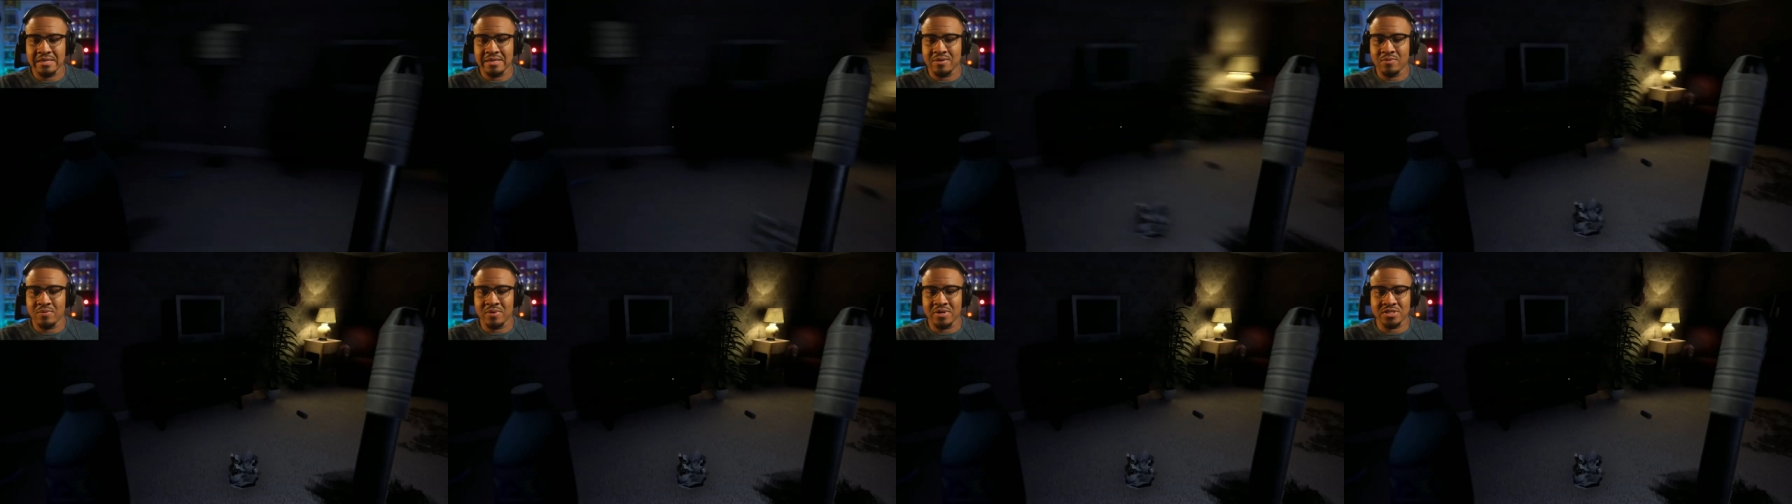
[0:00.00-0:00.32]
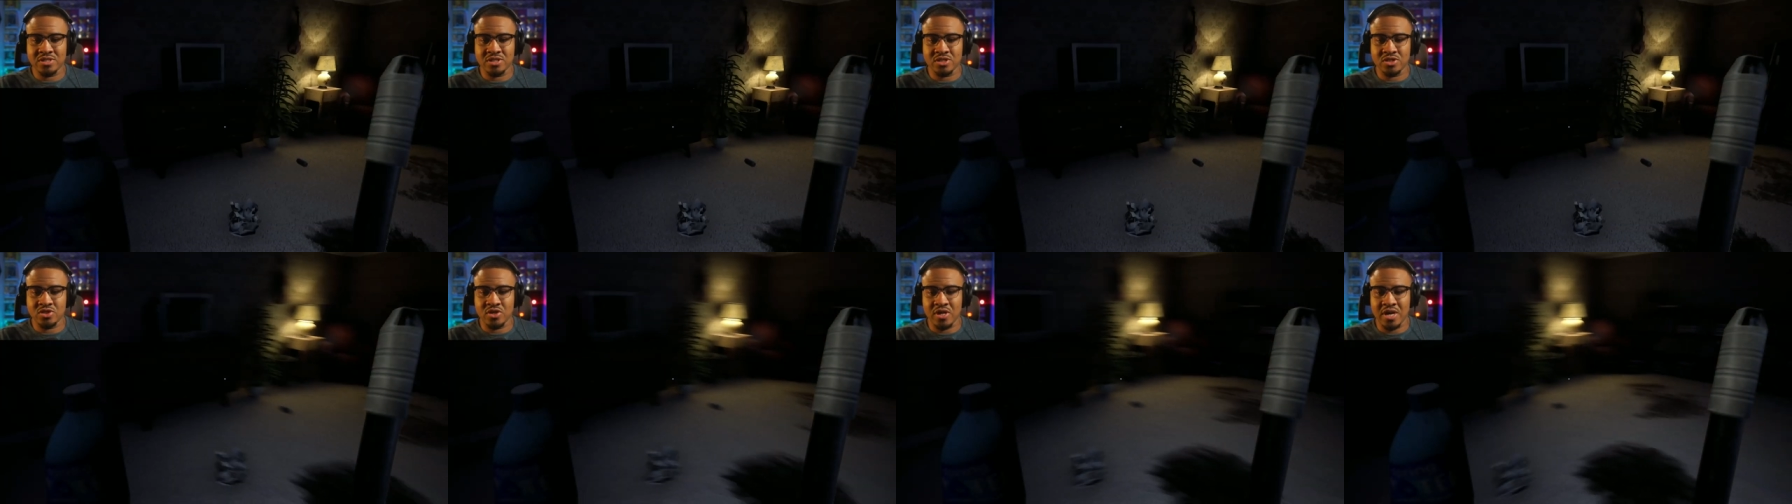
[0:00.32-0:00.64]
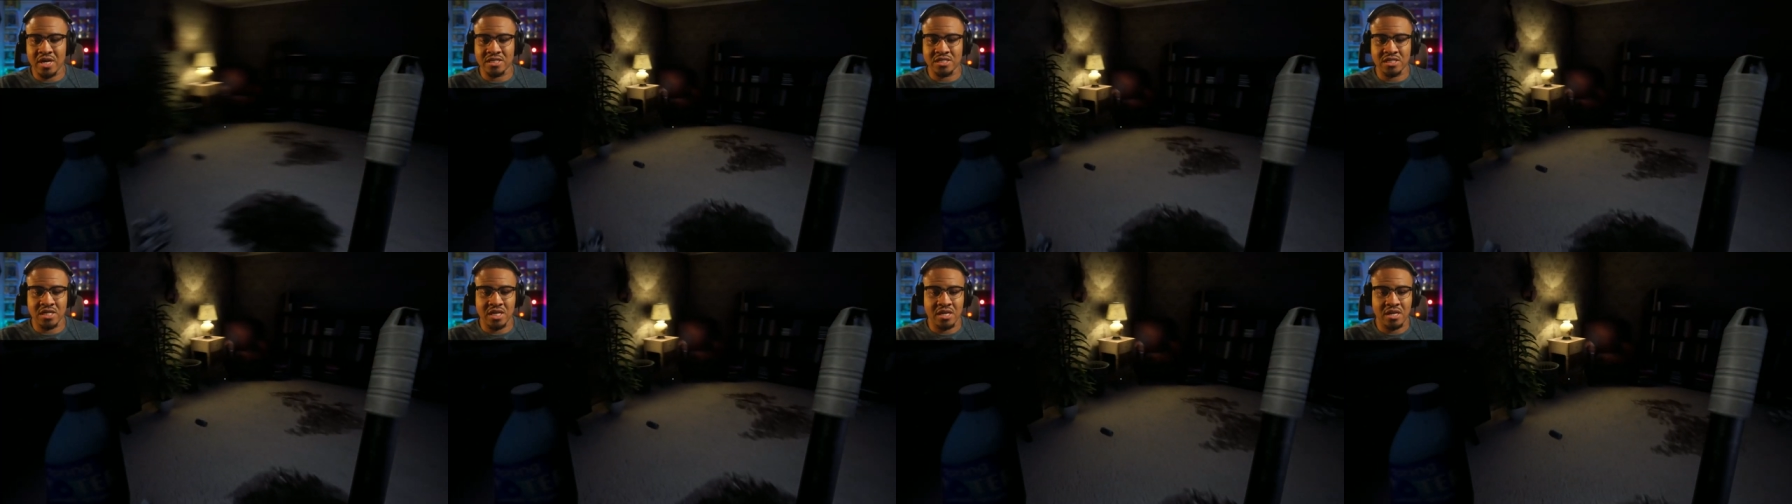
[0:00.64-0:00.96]
Where's the
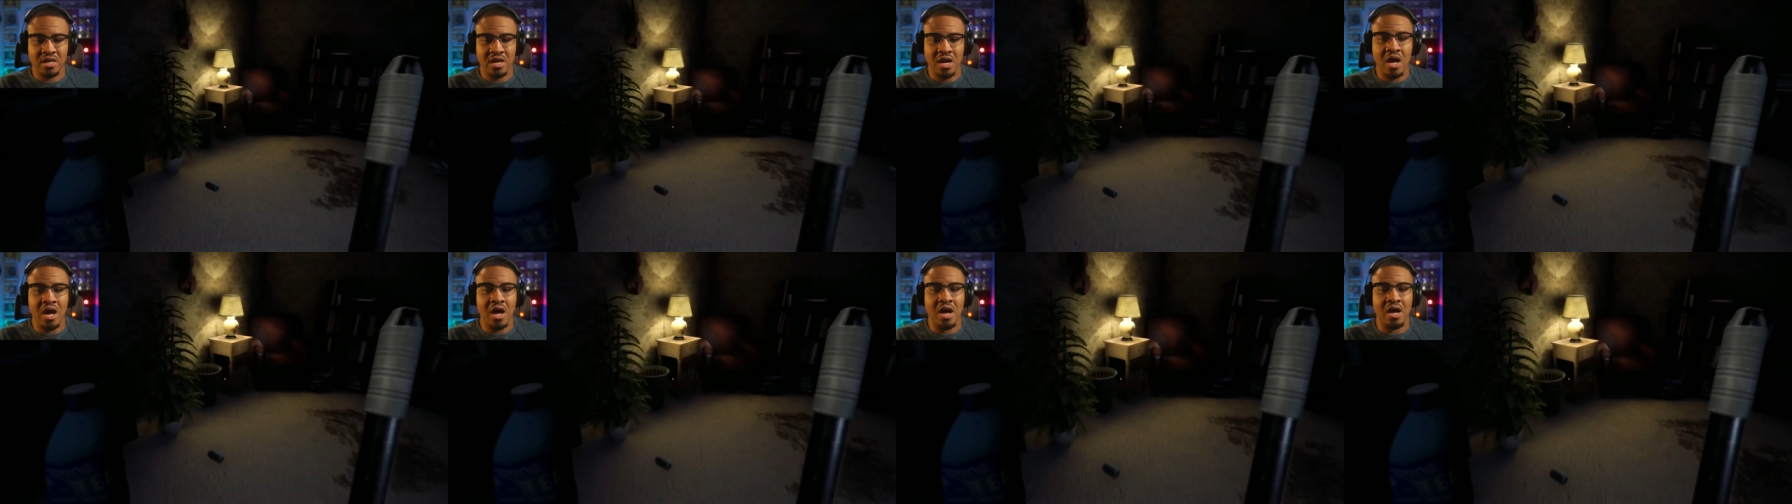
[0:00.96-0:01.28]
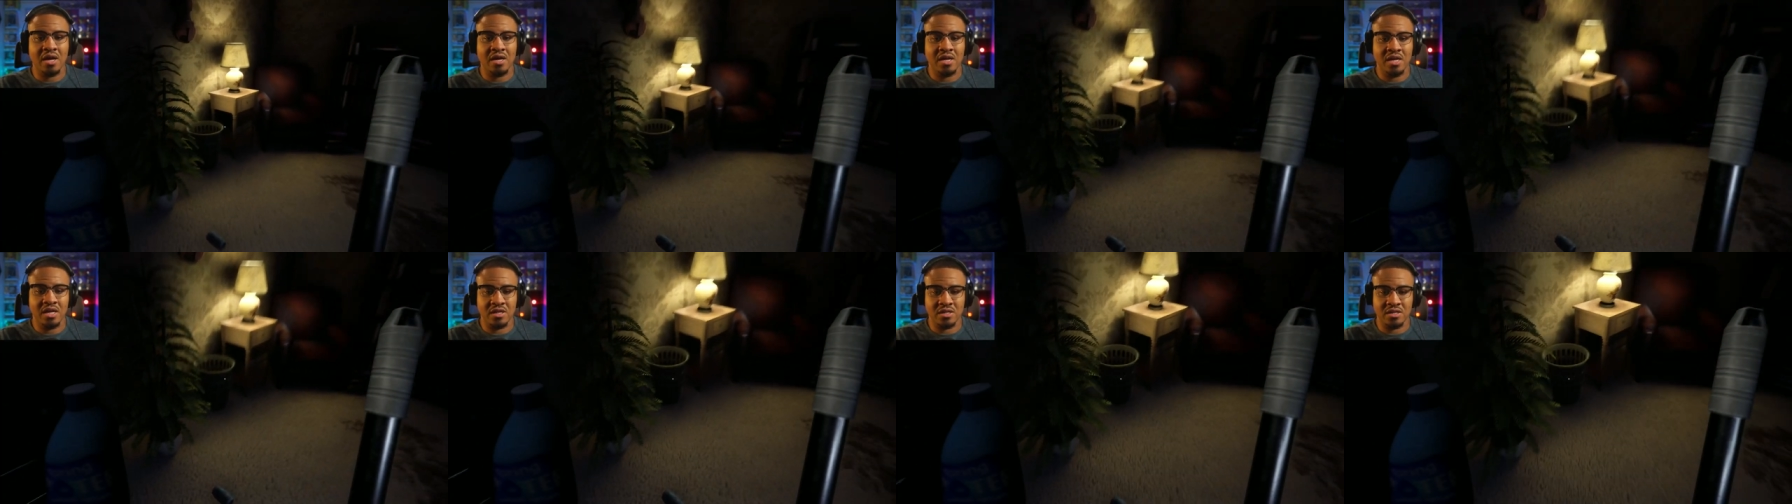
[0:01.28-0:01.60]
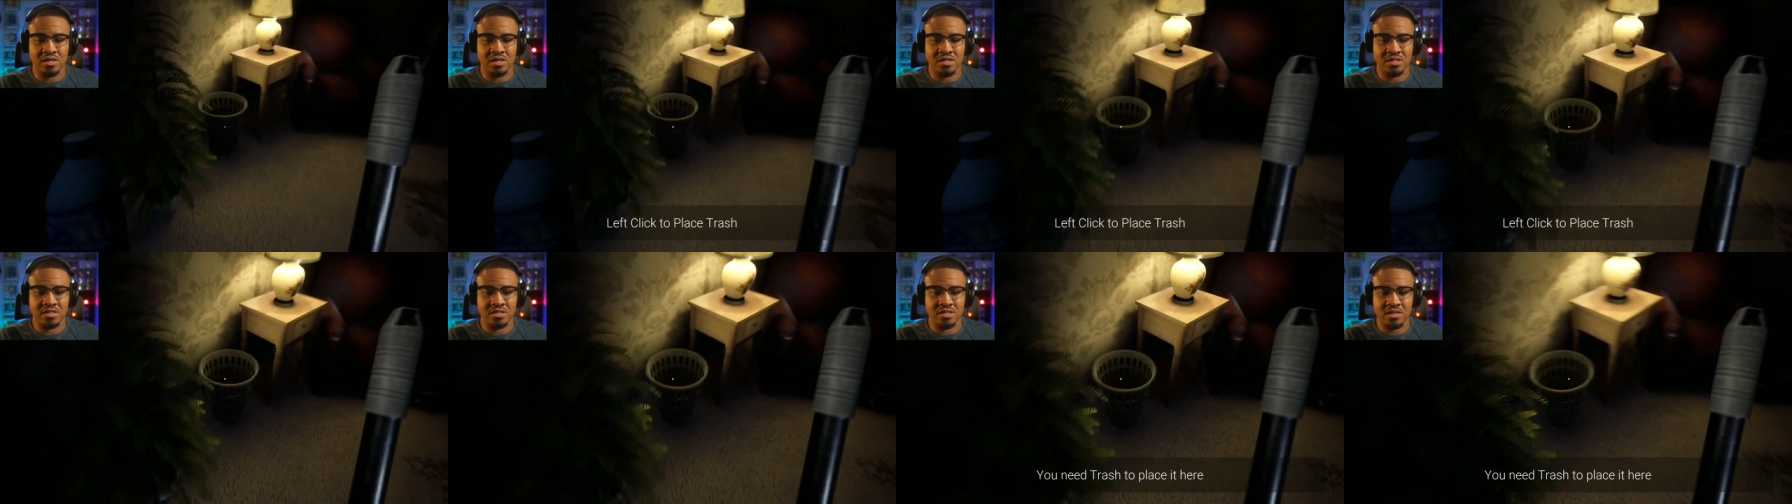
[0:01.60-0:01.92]
trash can? Ah, here it
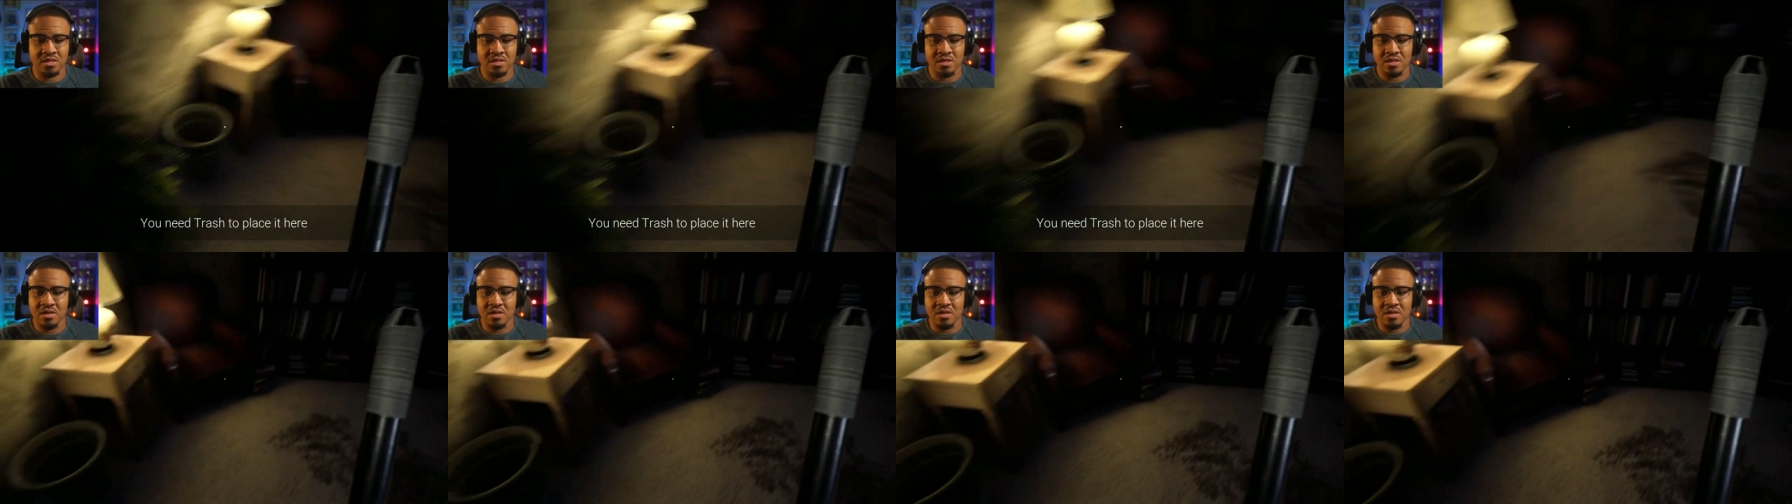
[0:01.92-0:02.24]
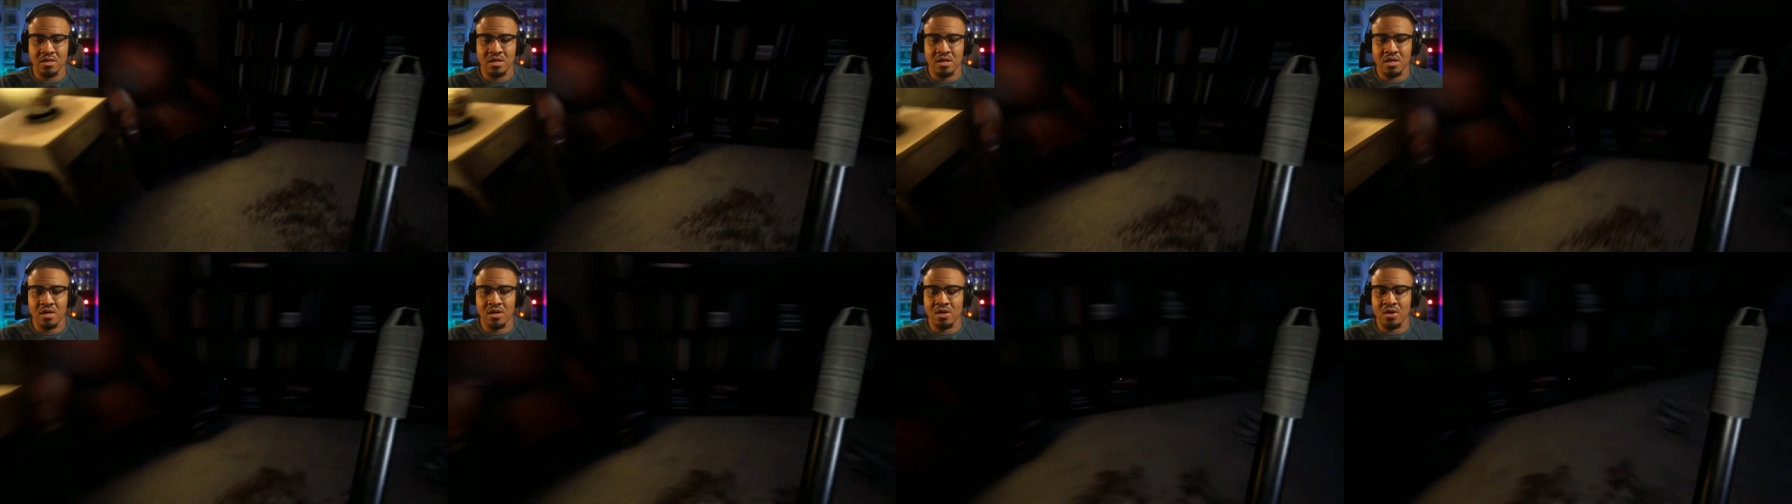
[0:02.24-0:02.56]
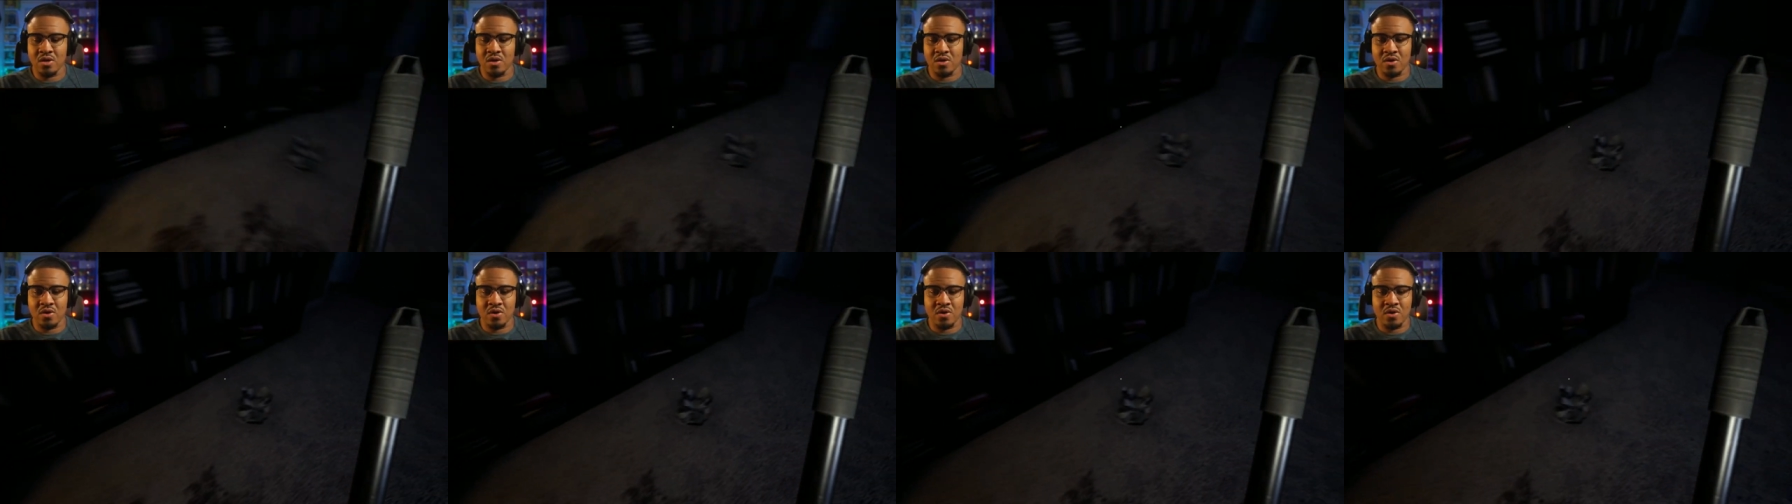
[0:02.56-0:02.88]
is.
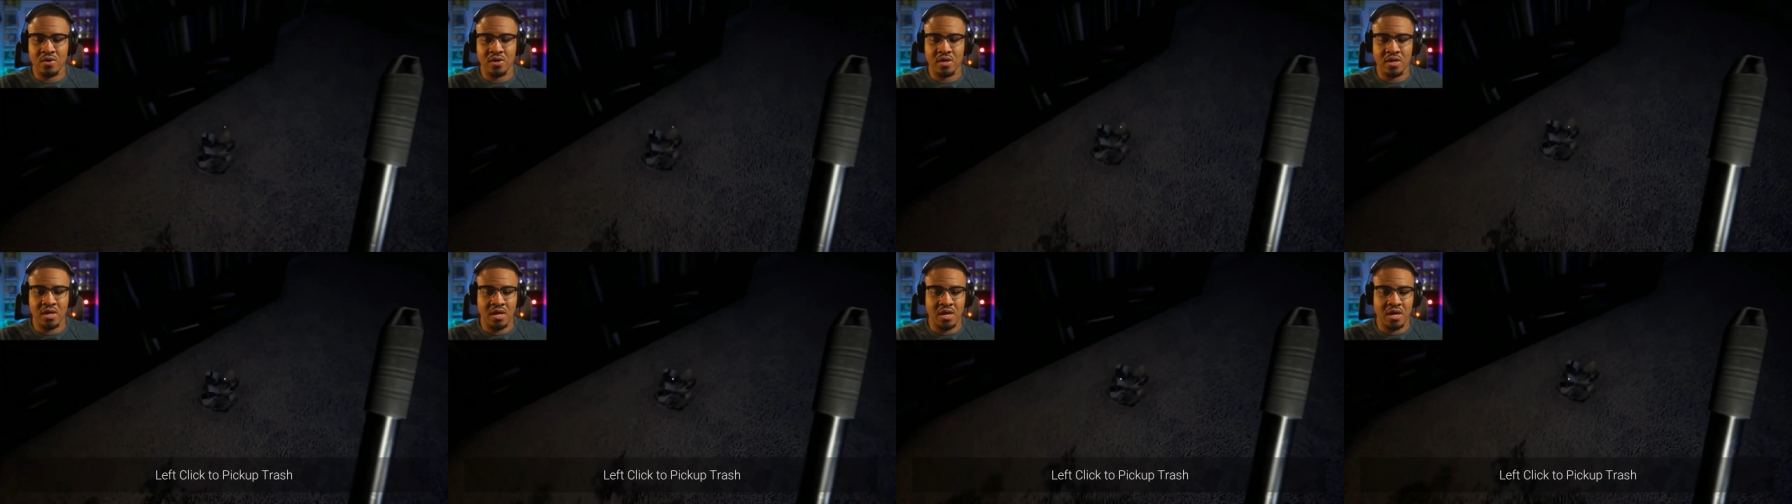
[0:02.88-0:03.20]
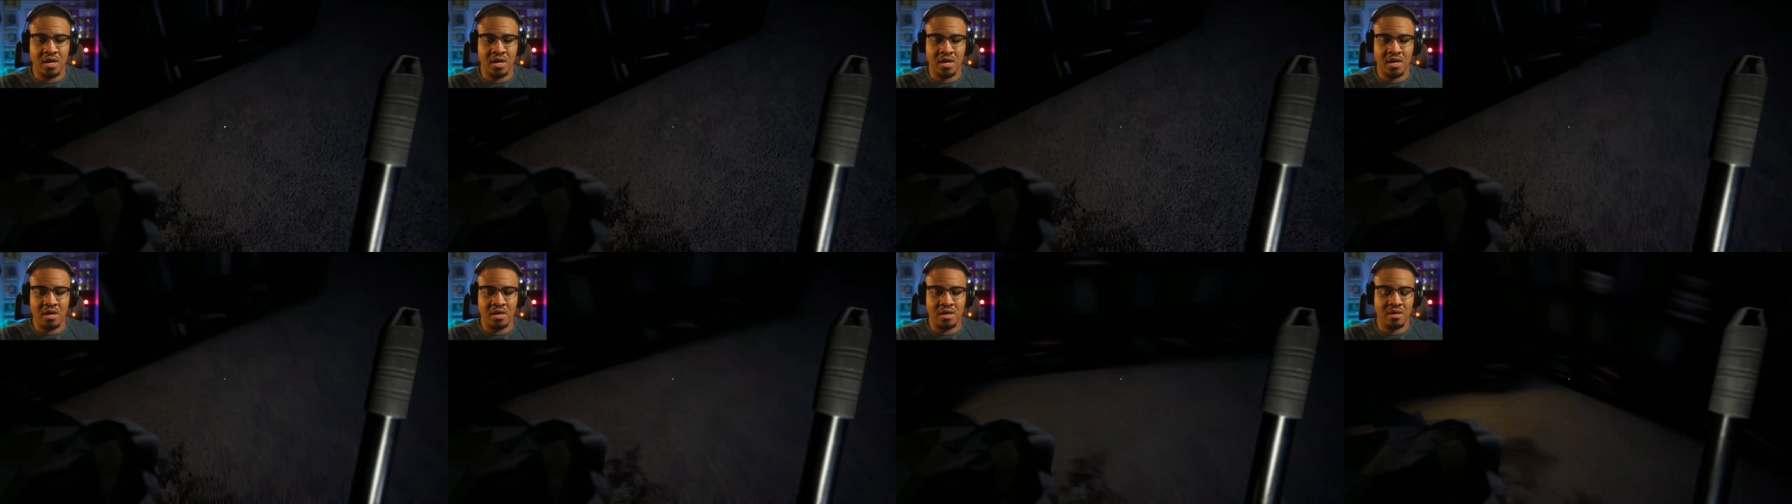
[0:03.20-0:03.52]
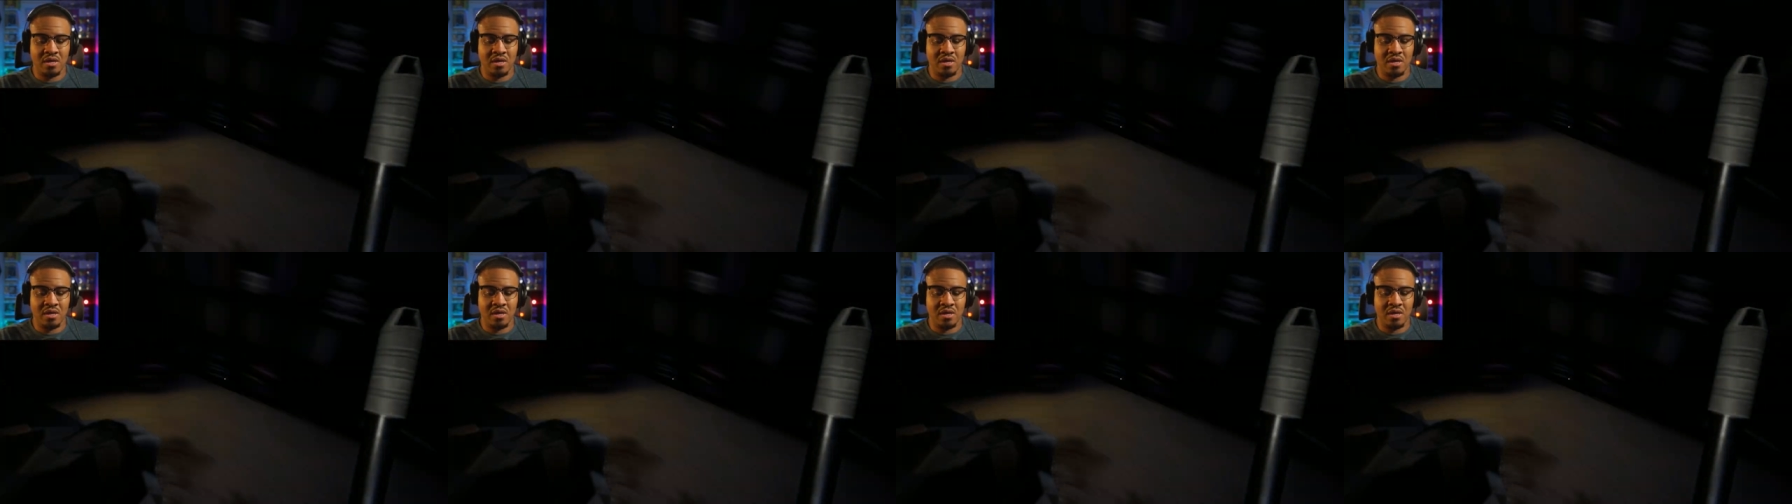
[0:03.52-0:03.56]
Okay.